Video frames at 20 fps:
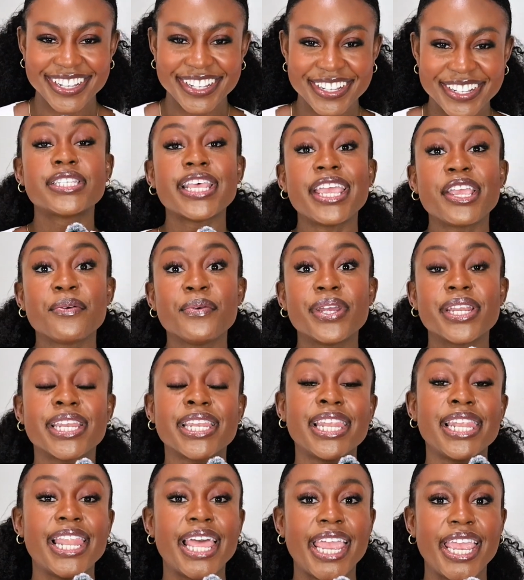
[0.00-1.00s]

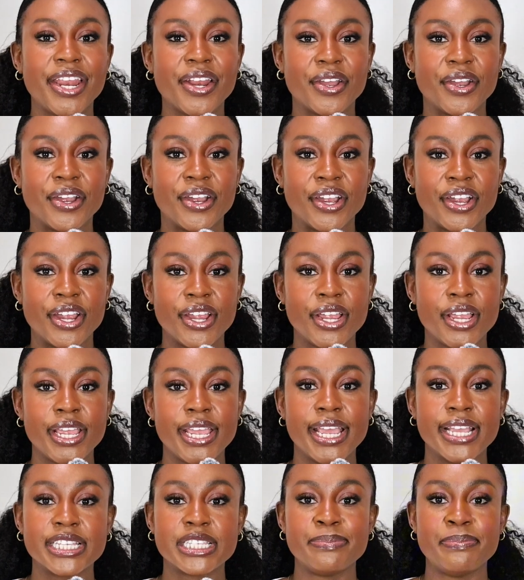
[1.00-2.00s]
Cecred later
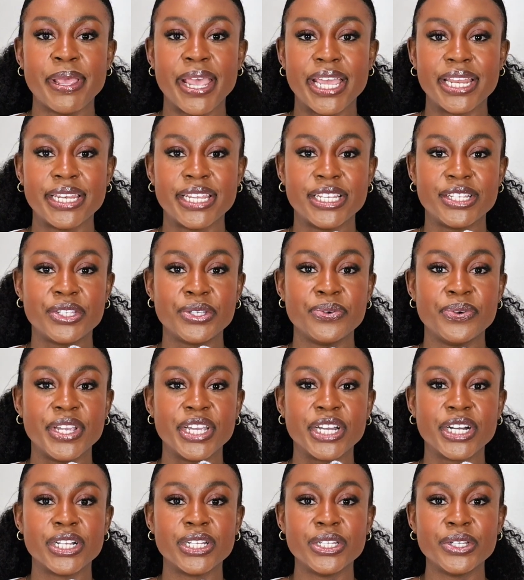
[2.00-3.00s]
expanded to
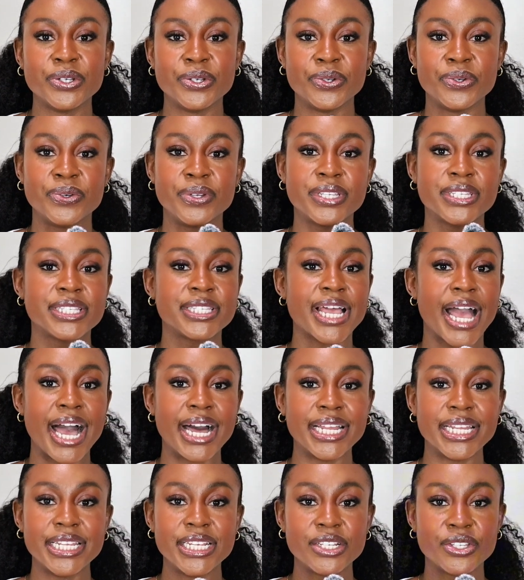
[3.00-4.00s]
include
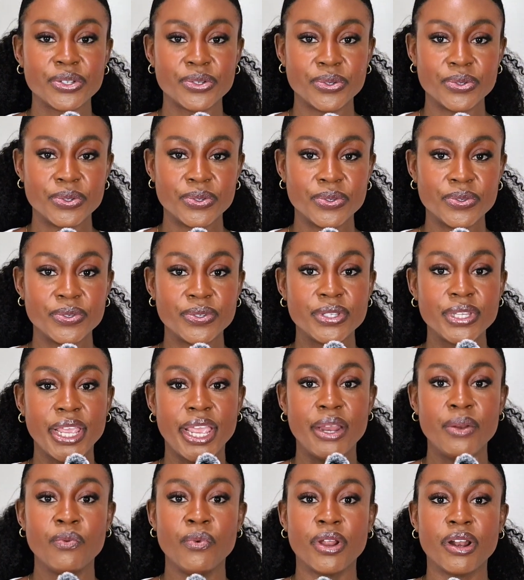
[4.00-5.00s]
styling tools,
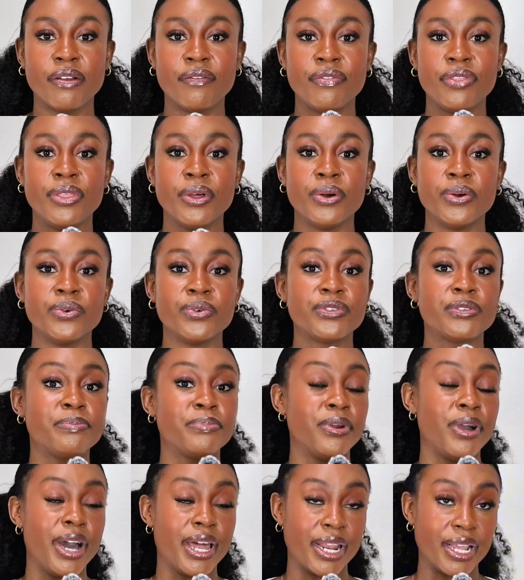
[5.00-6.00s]
and one of those
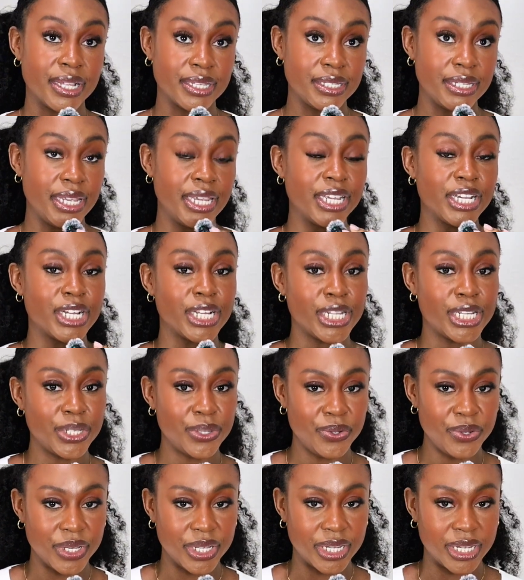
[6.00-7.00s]
products
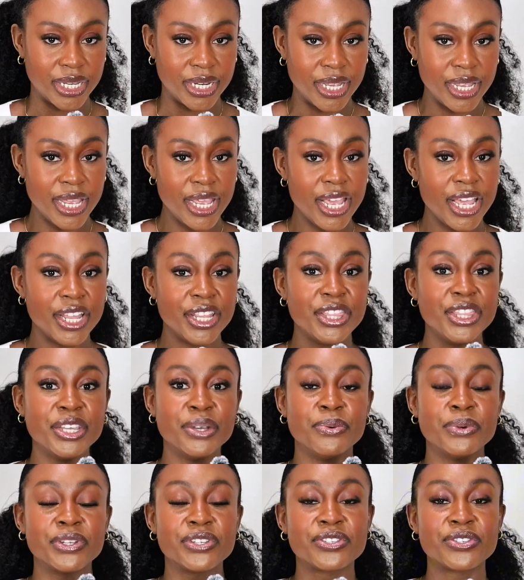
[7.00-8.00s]
included
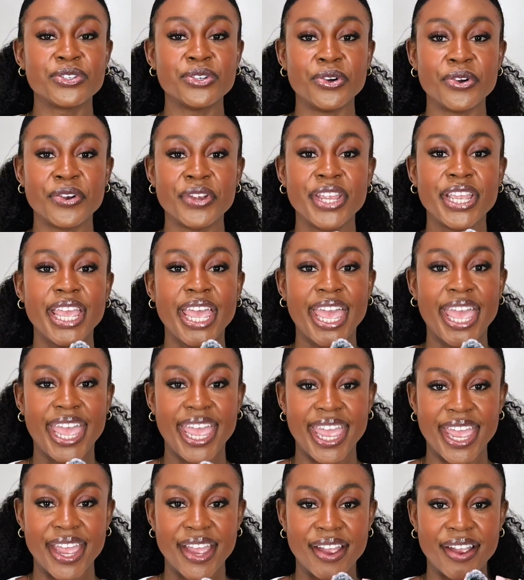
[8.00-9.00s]
the Restoring
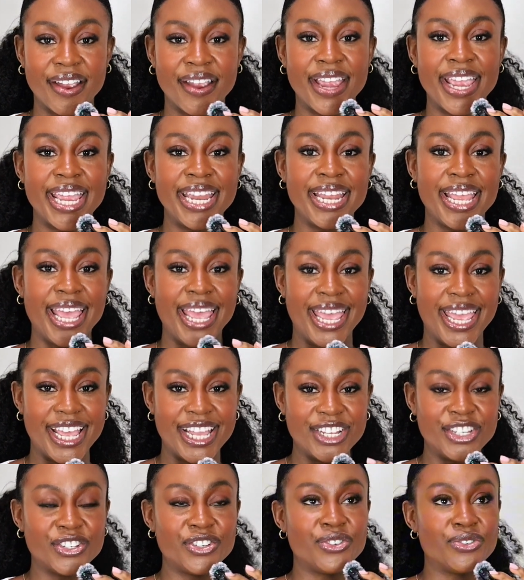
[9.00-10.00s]
Hair and
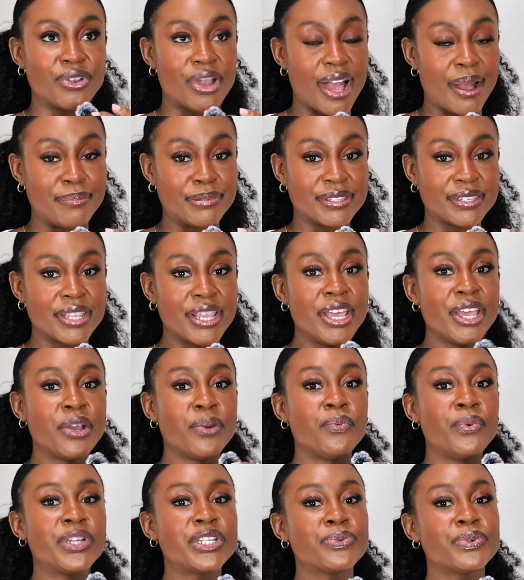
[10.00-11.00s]
Edge Drops,
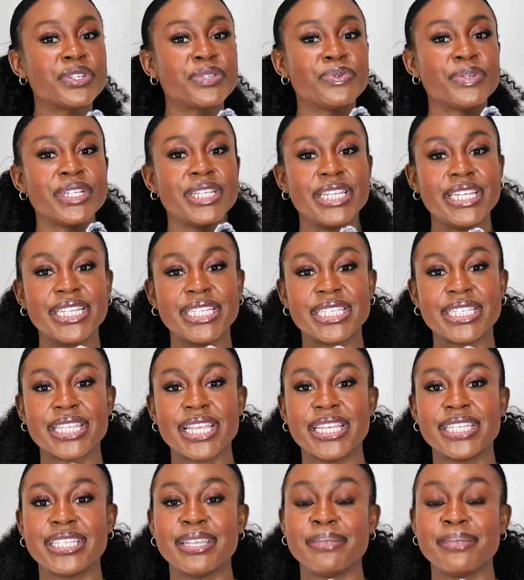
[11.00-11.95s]
which was released